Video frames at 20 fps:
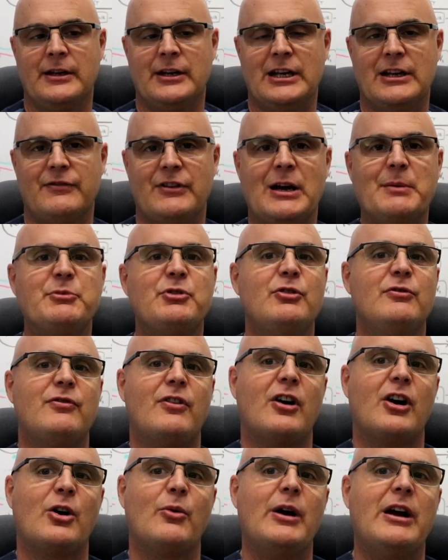If I'm too
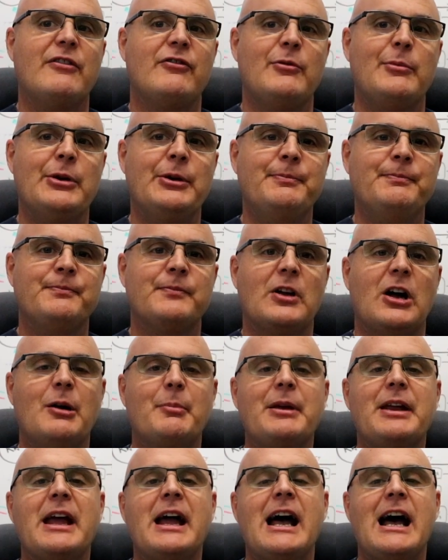far away from you, I'll
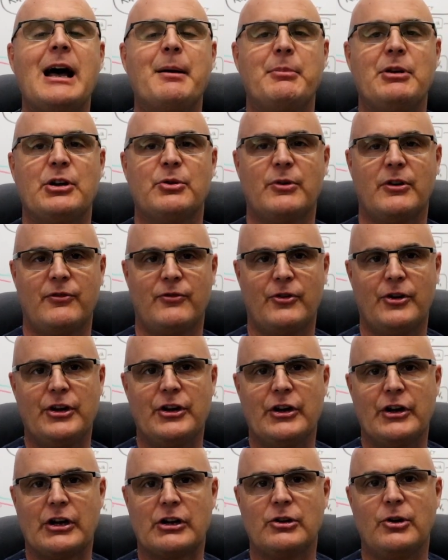be happy to refer you
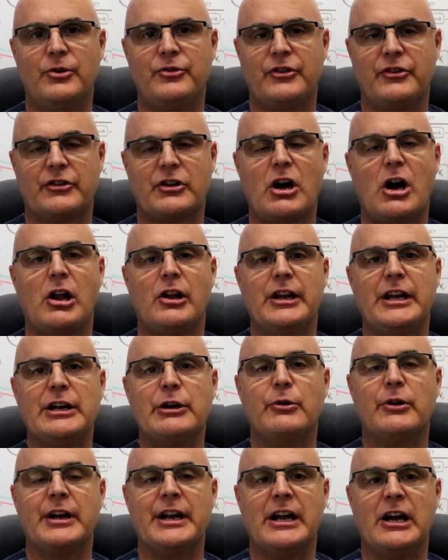to the closest colleague
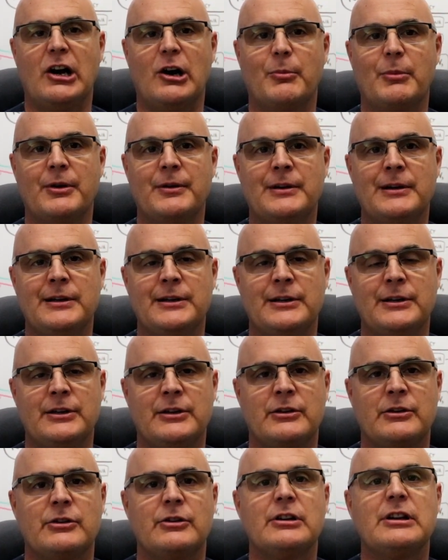who can help.
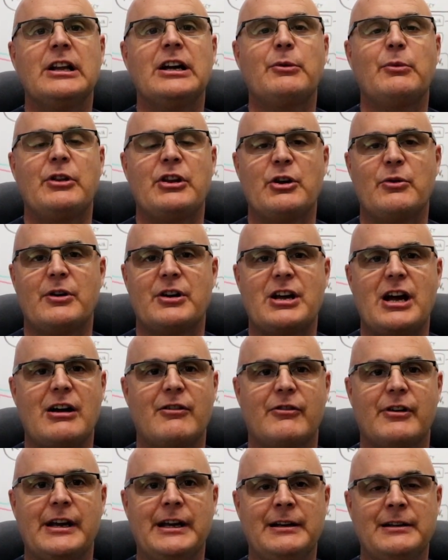Good luck with your
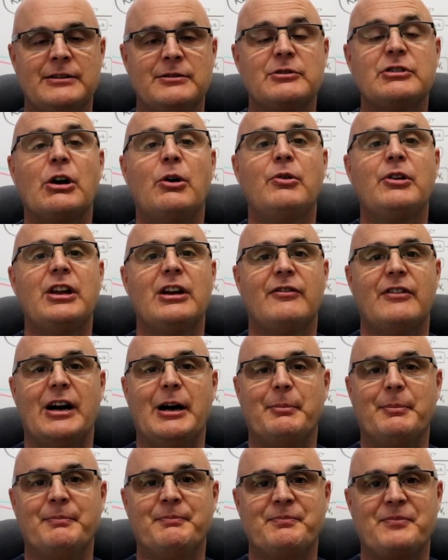recovery, don't give
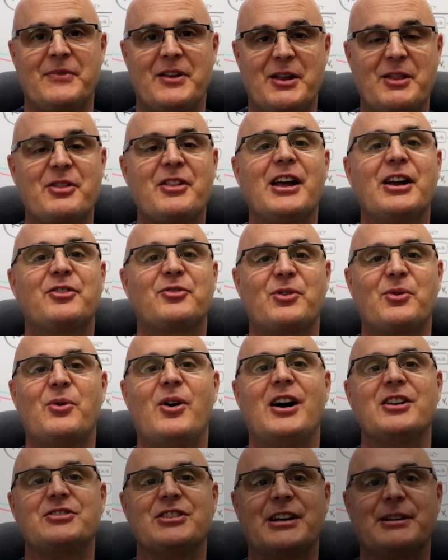up, and thanks for
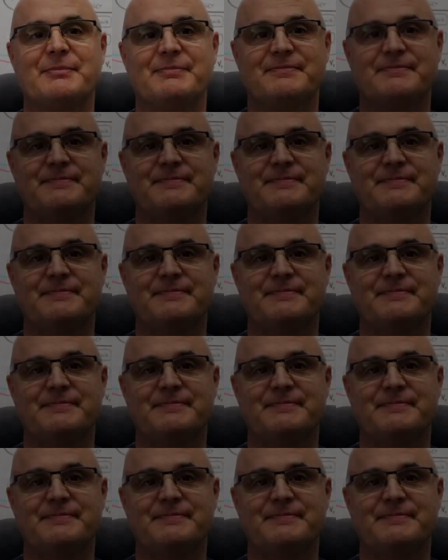watching.